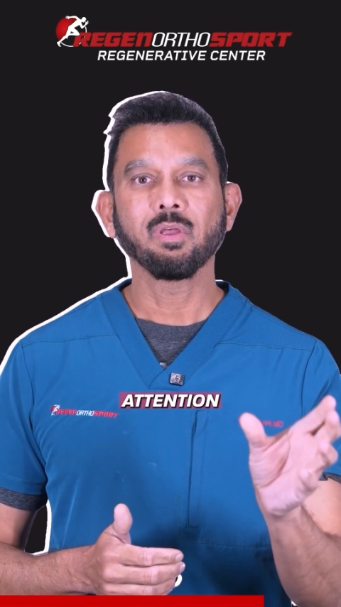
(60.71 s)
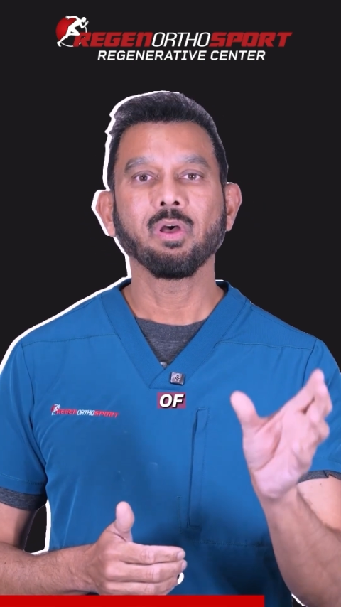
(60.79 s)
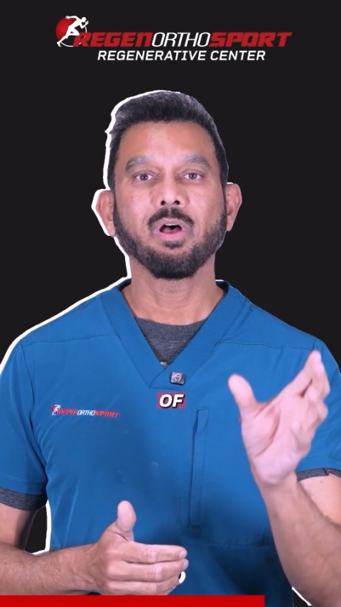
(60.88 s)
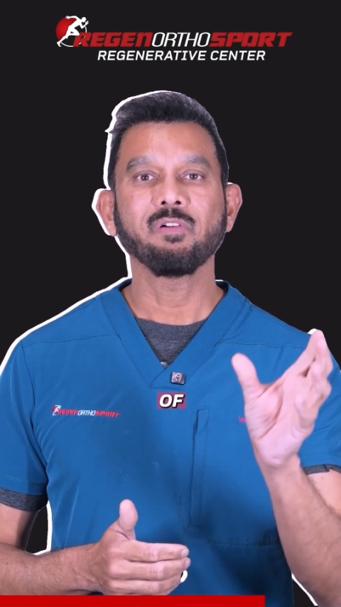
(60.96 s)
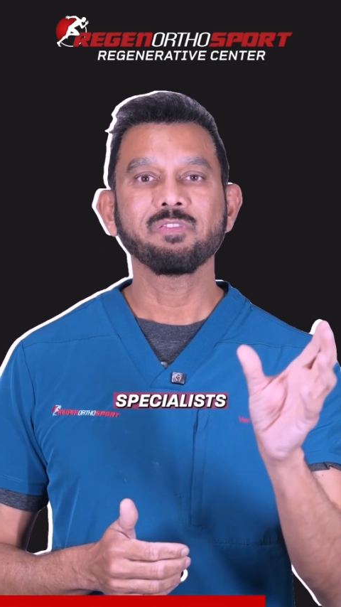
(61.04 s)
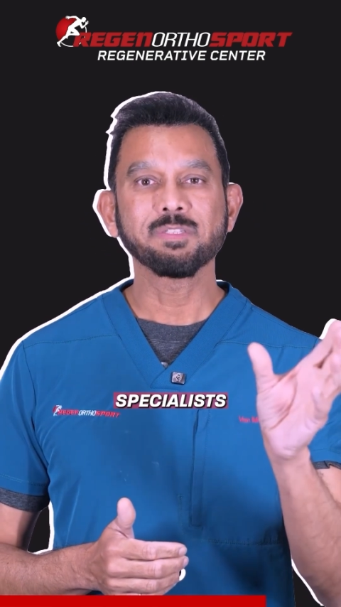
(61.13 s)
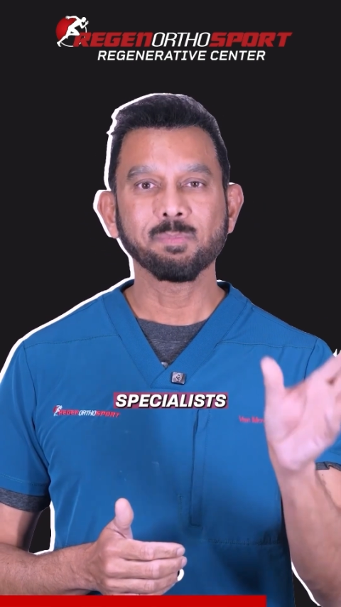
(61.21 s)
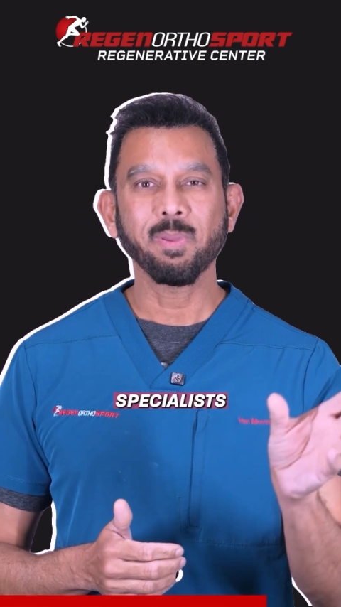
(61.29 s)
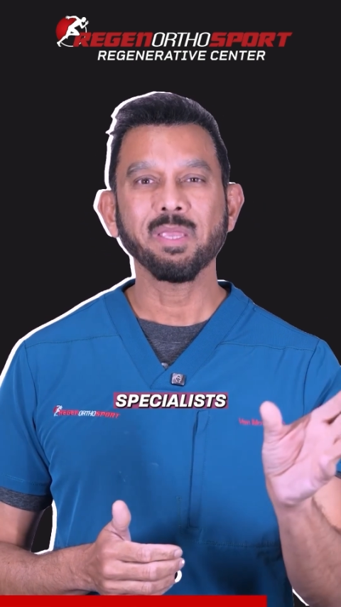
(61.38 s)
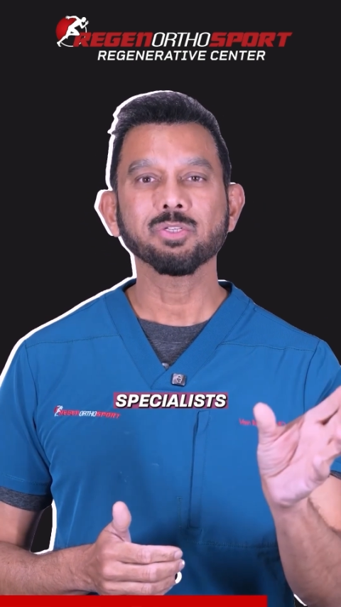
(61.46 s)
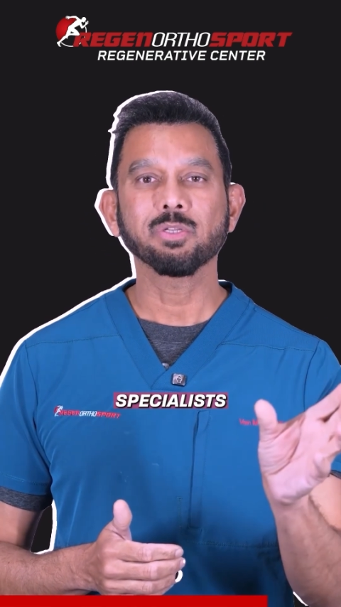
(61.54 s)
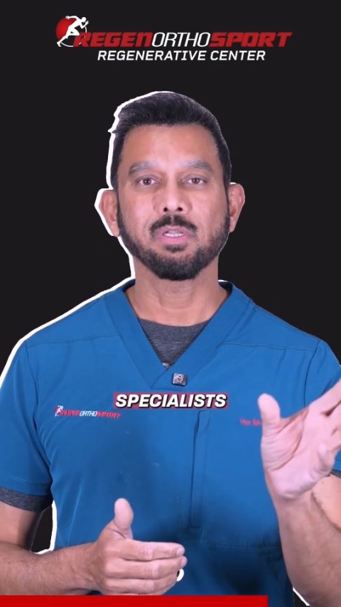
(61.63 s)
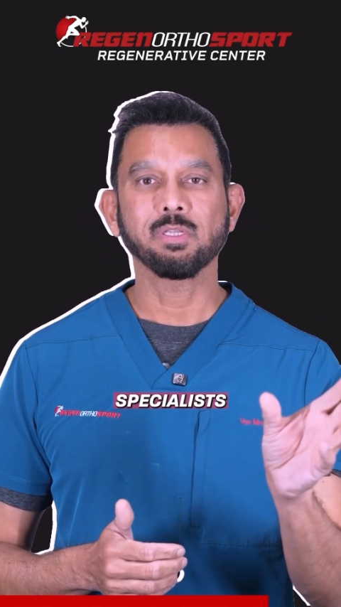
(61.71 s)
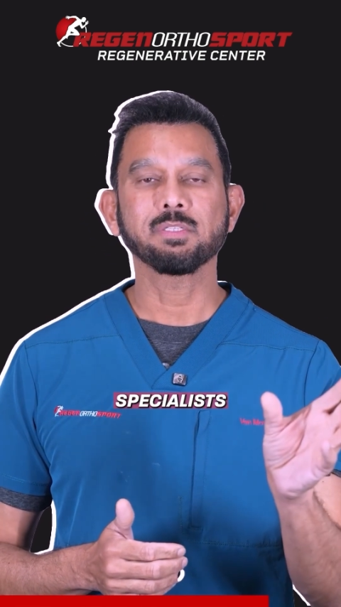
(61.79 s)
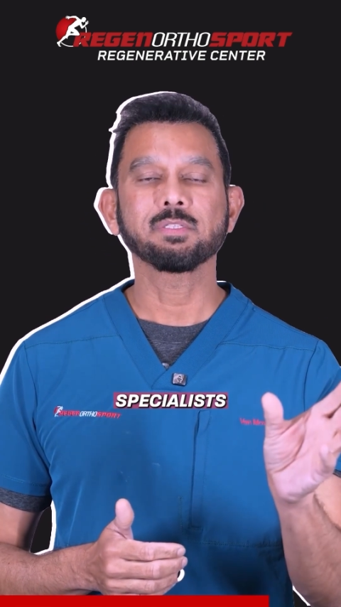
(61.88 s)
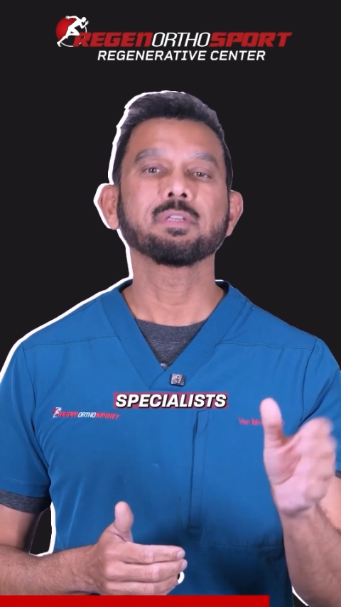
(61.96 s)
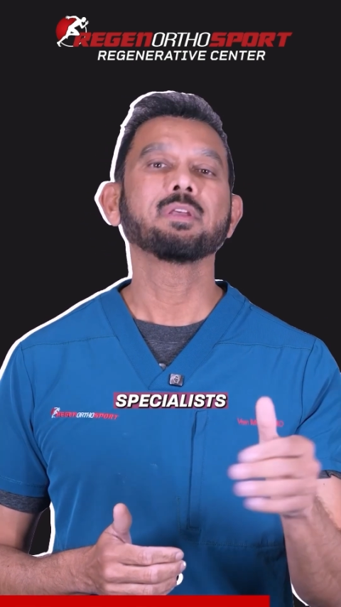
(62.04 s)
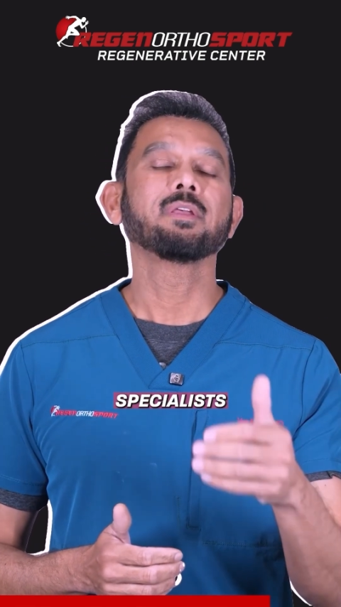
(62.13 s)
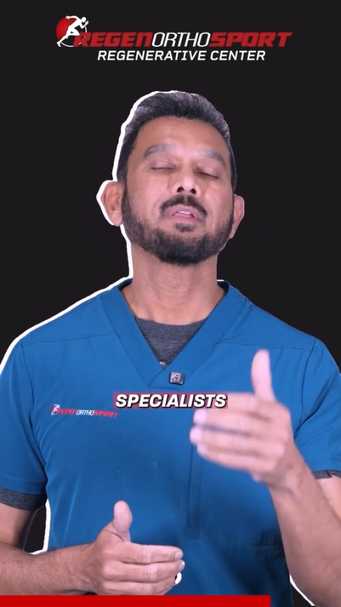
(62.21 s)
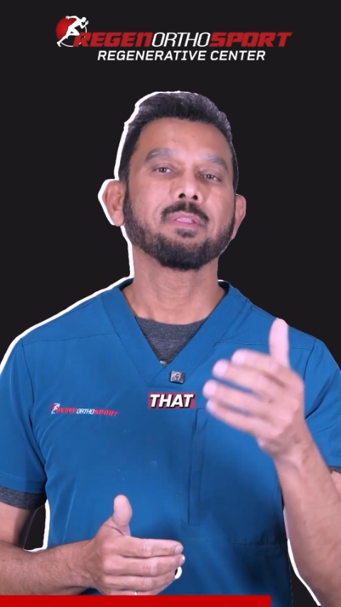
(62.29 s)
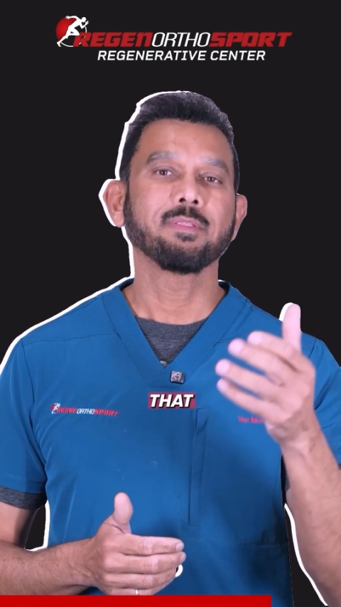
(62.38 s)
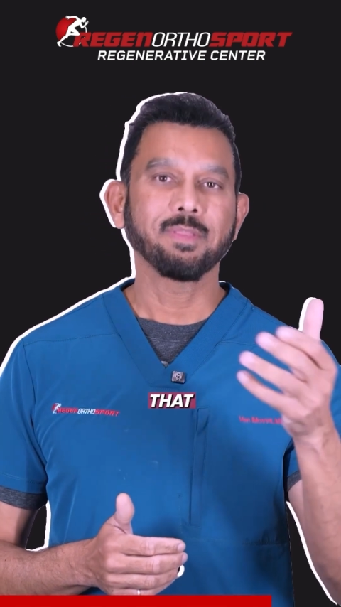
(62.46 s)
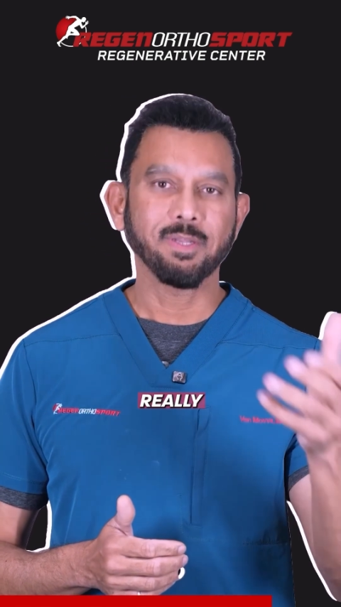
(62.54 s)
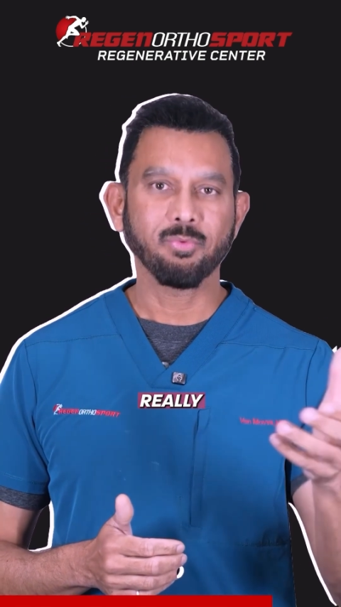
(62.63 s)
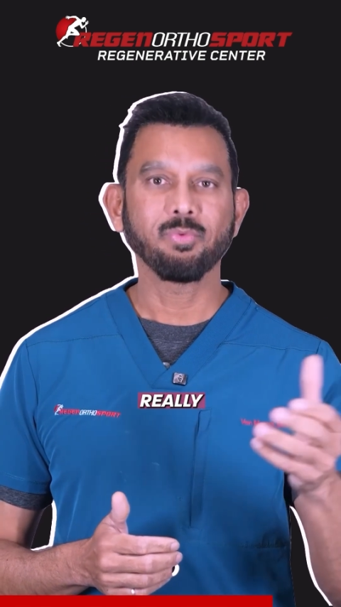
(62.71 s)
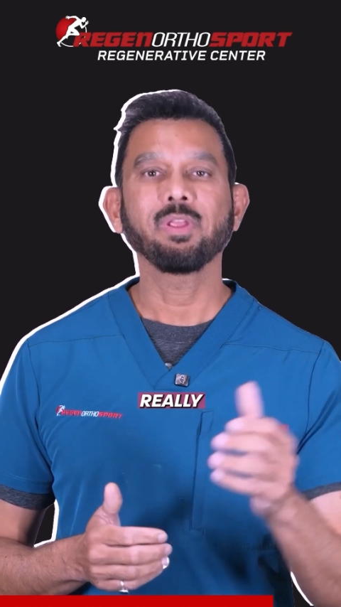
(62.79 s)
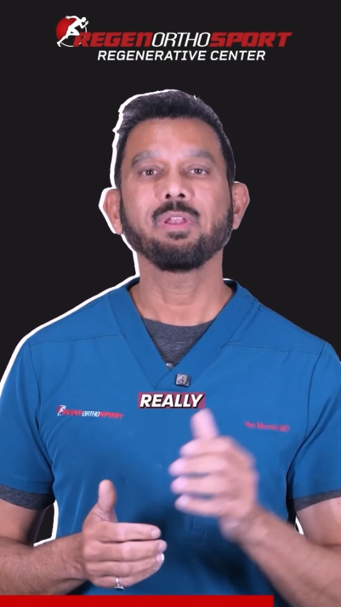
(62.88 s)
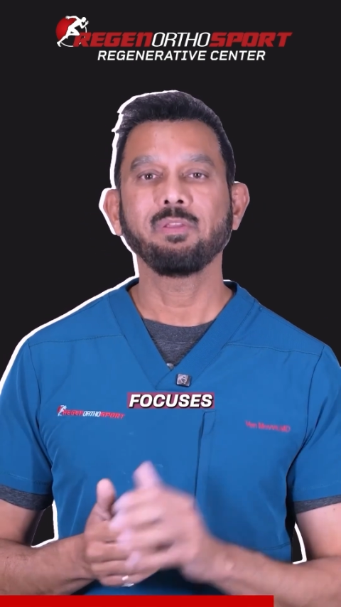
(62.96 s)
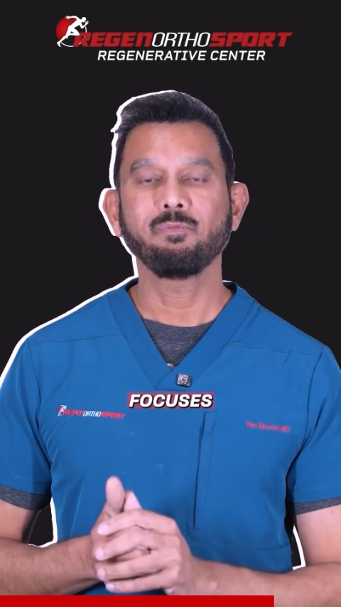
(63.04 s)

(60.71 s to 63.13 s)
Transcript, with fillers: of specialists that really